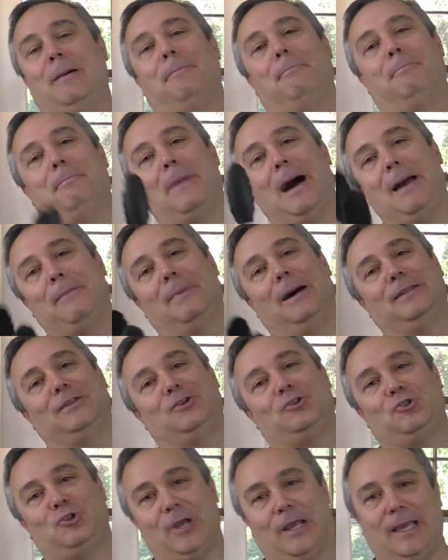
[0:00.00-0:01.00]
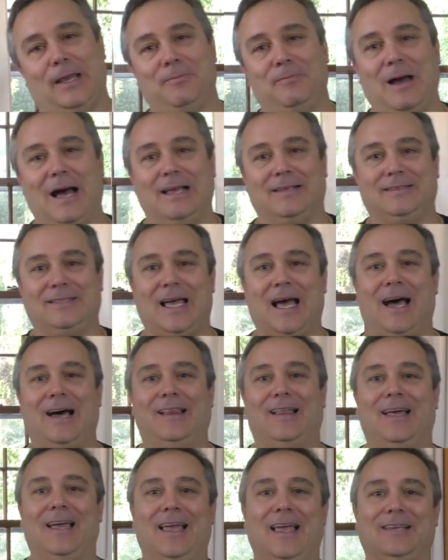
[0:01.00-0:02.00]
My mother's chicken
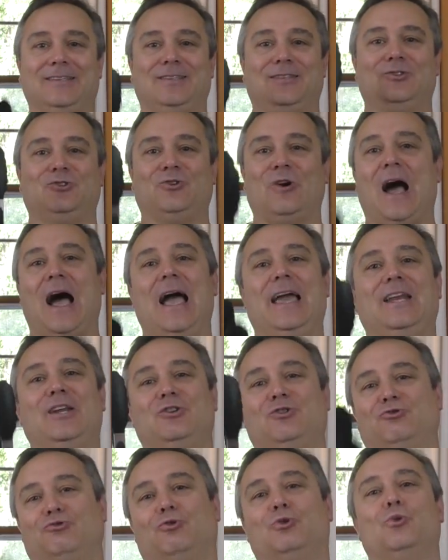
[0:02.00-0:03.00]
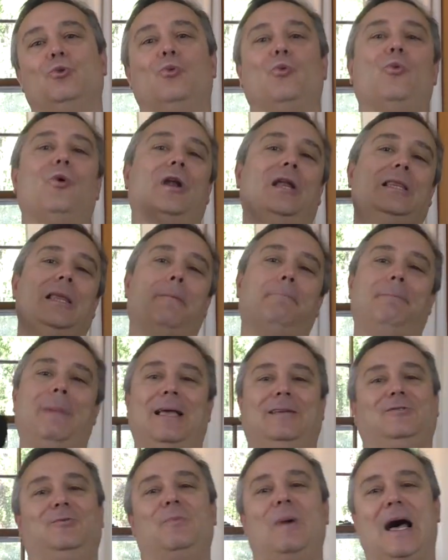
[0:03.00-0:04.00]
marsala is a tried and true one of the
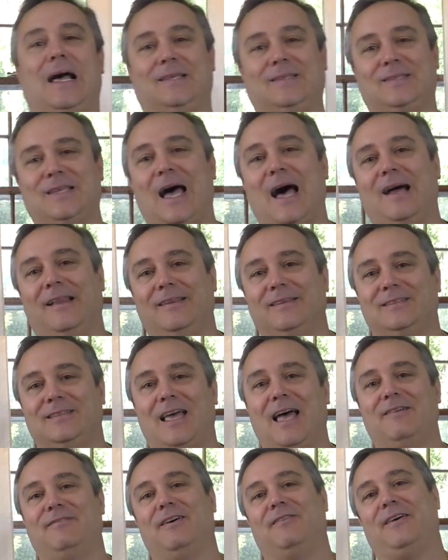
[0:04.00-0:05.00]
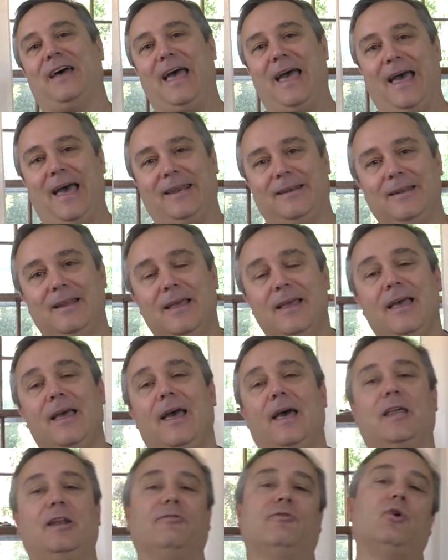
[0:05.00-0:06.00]
best marsalas I've ever had.
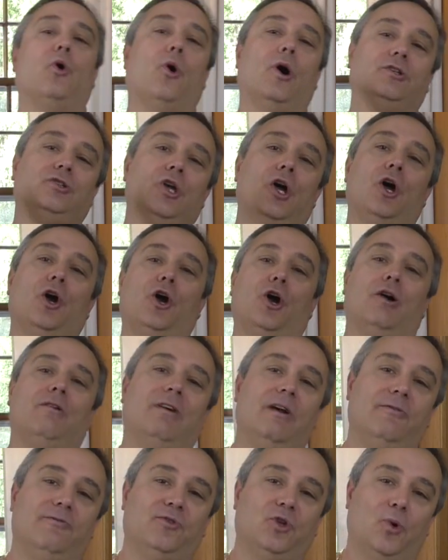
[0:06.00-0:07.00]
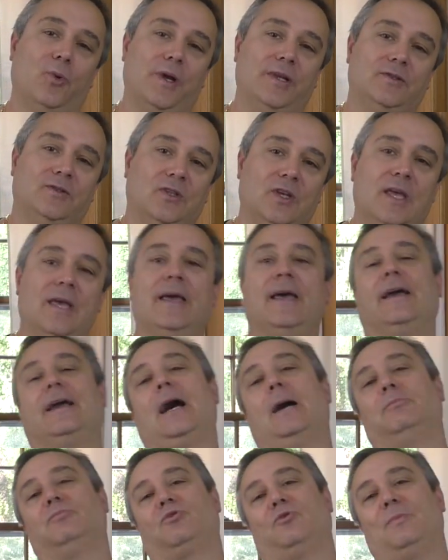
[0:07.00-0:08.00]
And of course, her influence
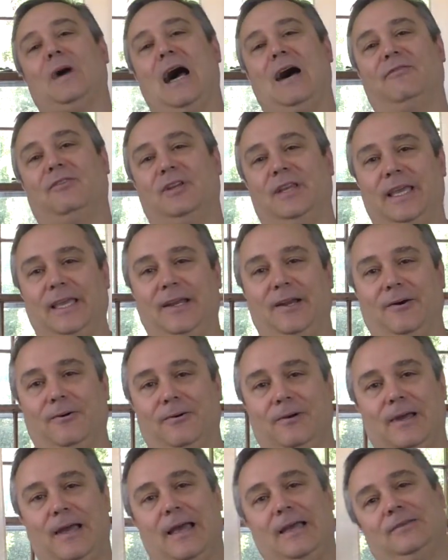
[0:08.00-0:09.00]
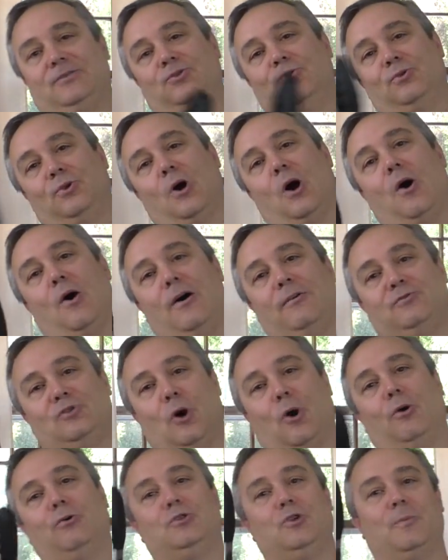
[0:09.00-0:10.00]
comes from Avellino. As you know, I've
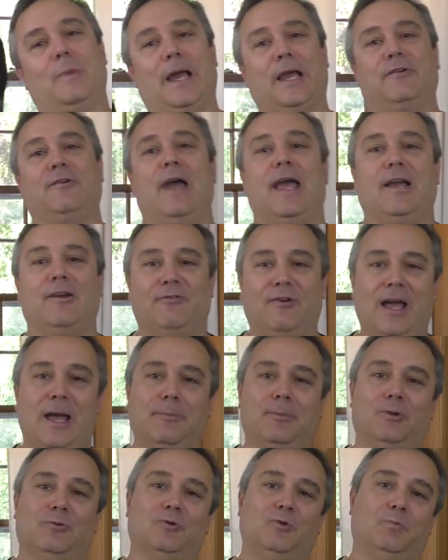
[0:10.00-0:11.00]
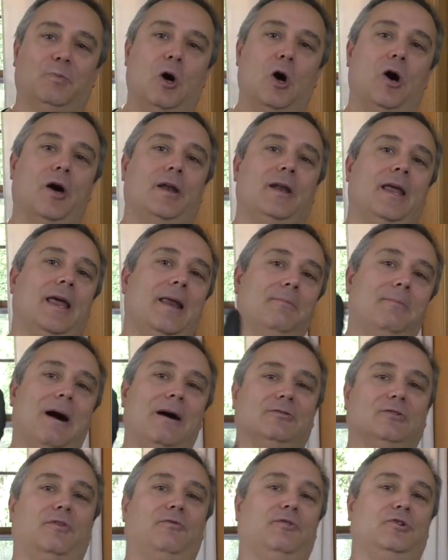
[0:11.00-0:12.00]
told you, my great-grandmother was born in
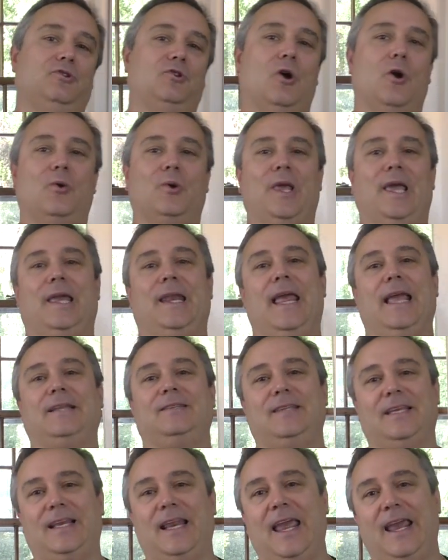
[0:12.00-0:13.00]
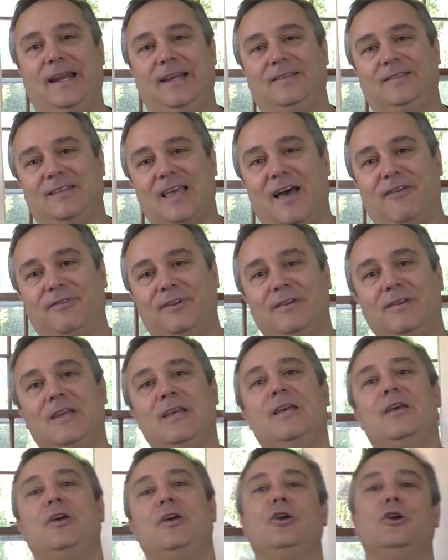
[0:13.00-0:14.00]
Montefiore in 1887.
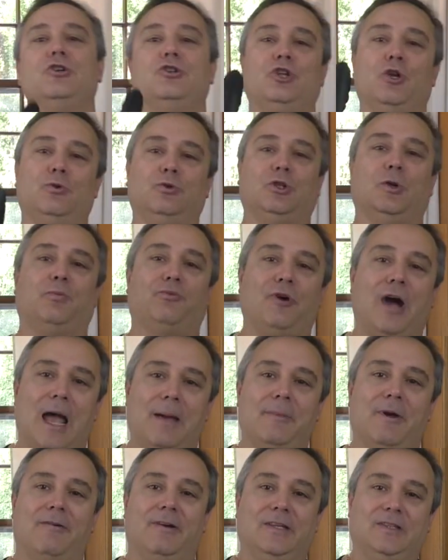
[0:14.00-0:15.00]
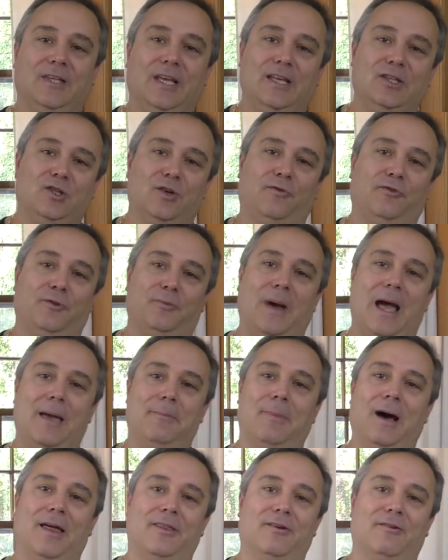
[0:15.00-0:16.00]
She was the primary teacher for my
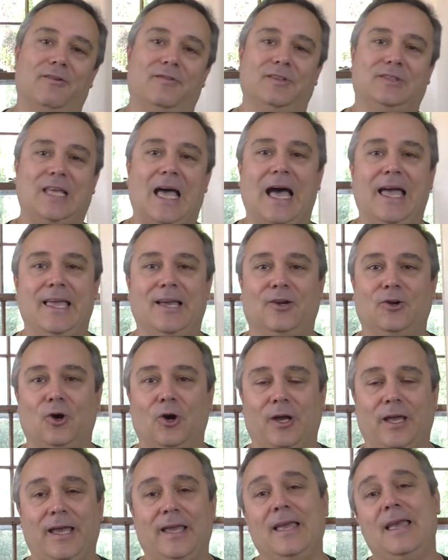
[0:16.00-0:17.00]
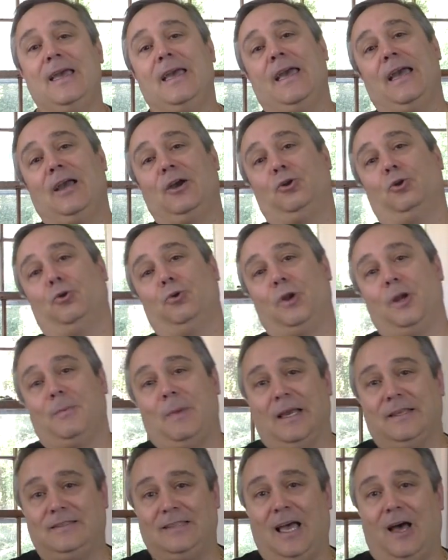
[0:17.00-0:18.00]
mother of Italian cooking, including
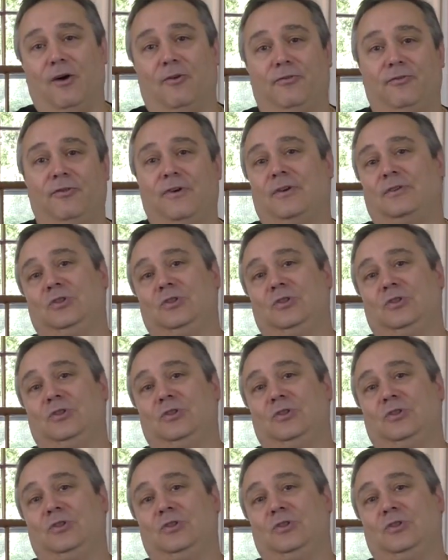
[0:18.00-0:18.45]
myself.